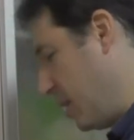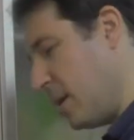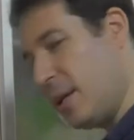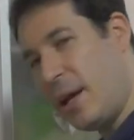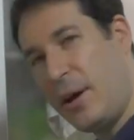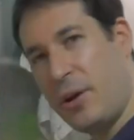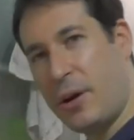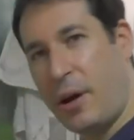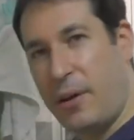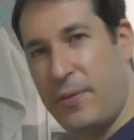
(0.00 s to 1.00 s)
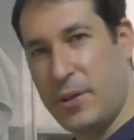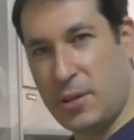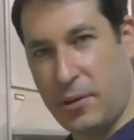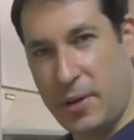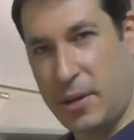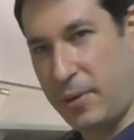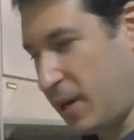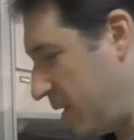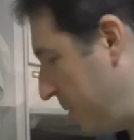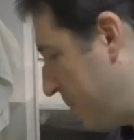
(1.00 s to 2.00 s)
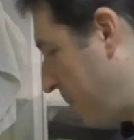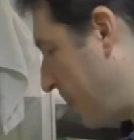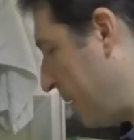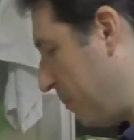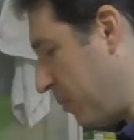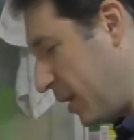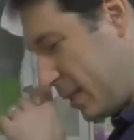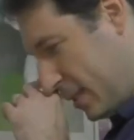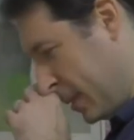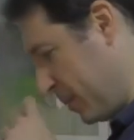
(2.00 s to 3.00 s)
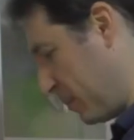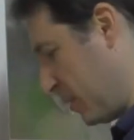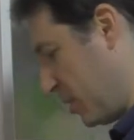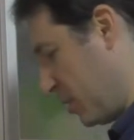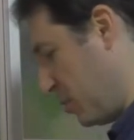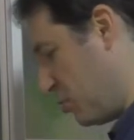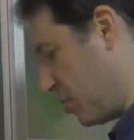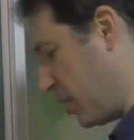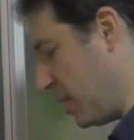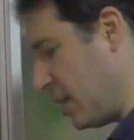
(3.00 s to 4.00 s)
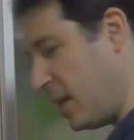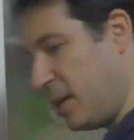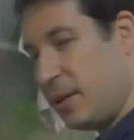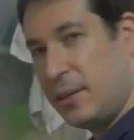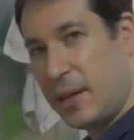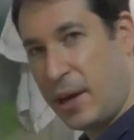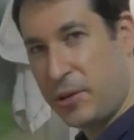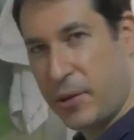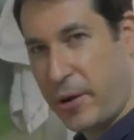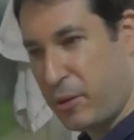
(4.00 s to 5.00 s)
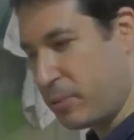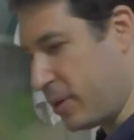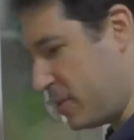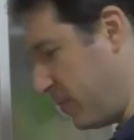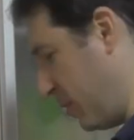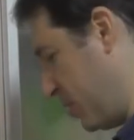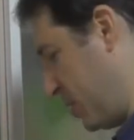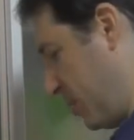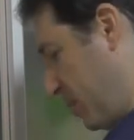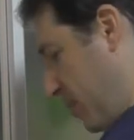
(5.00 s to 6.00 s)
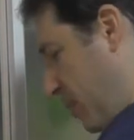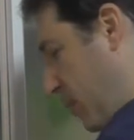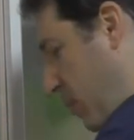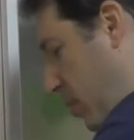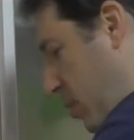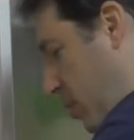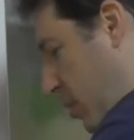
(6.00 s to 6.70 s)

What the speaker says: And now your coffee is already ready, but you should clean out your Aeropress first before